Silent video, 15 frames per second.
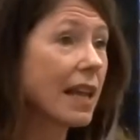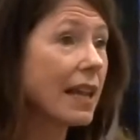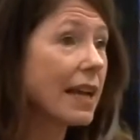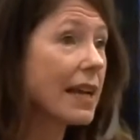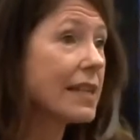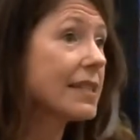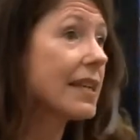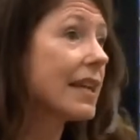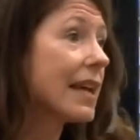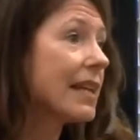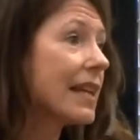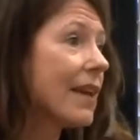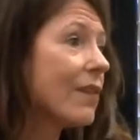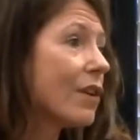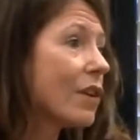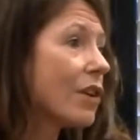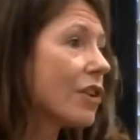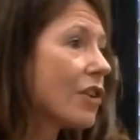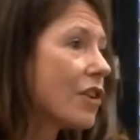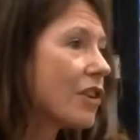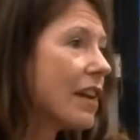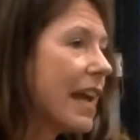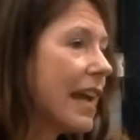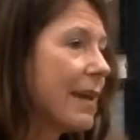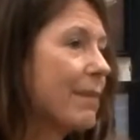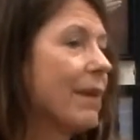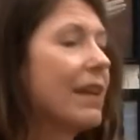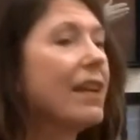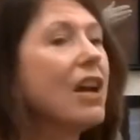Like I said, I'd never heard her name.